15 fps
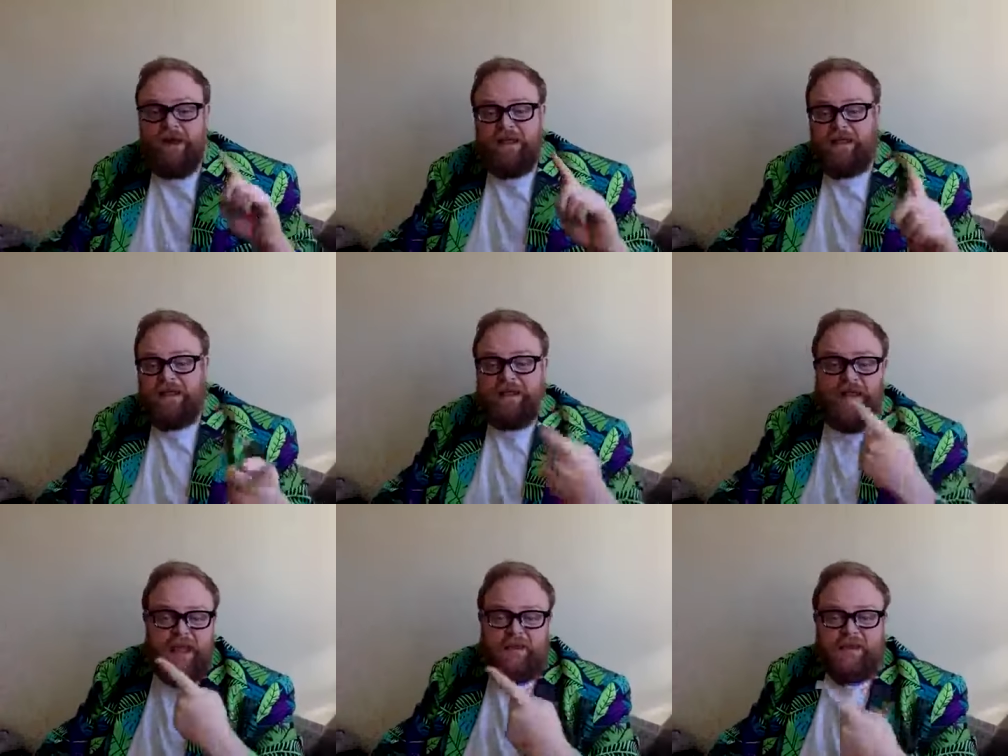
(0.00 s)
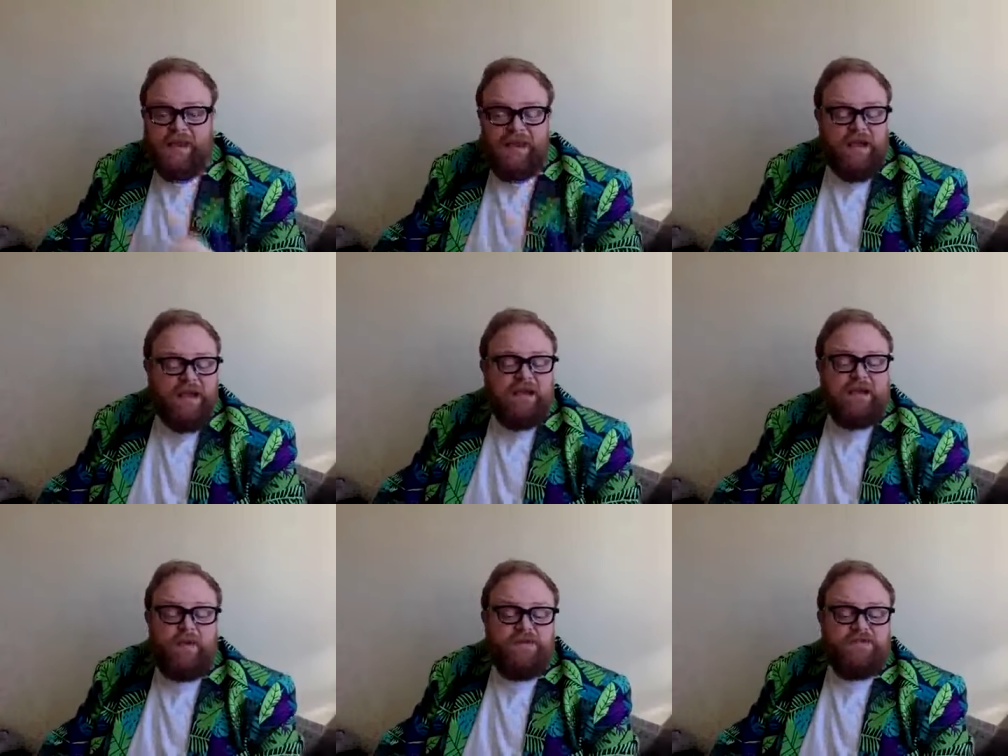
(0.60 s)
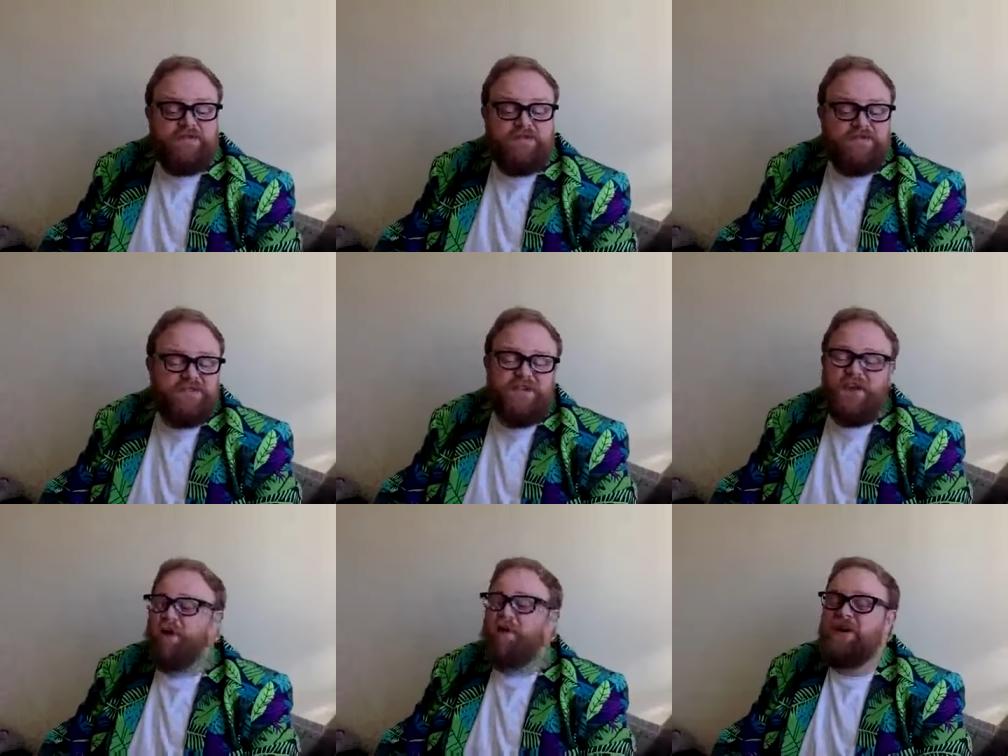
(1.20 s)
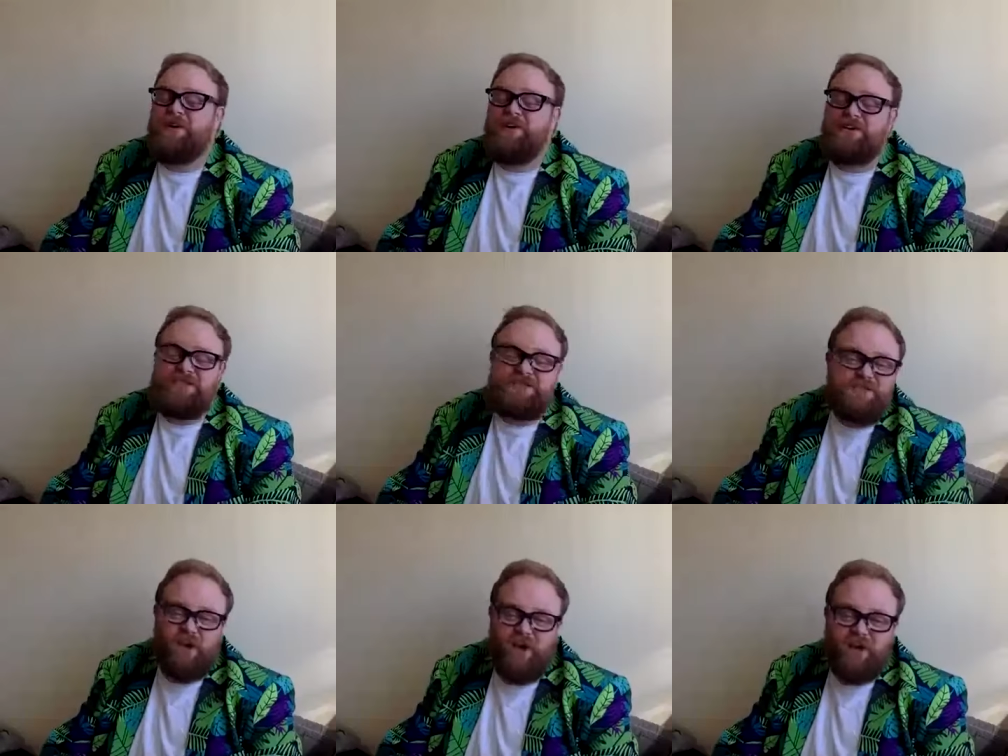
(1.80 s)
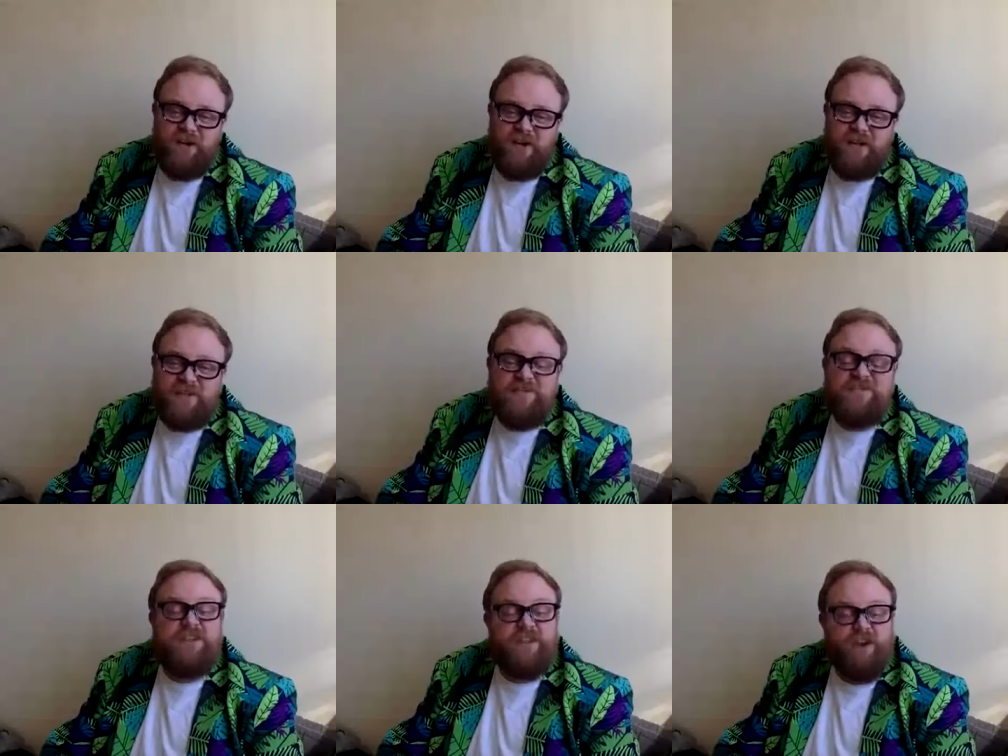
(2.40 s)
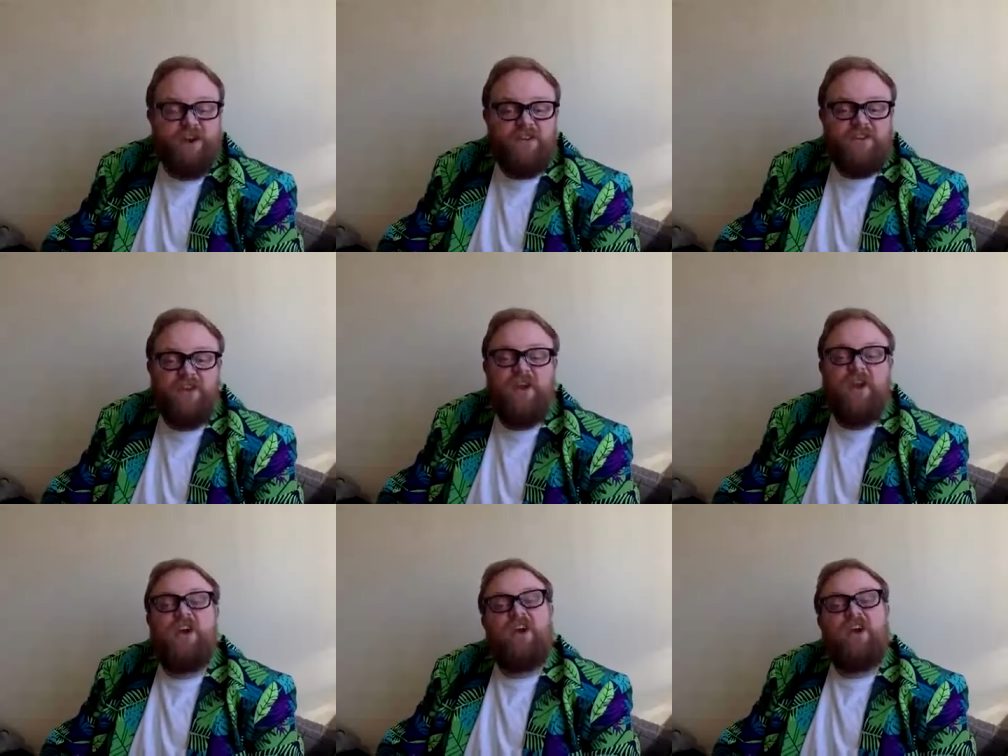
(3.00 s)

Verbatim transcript: And then there was also Osiris, the god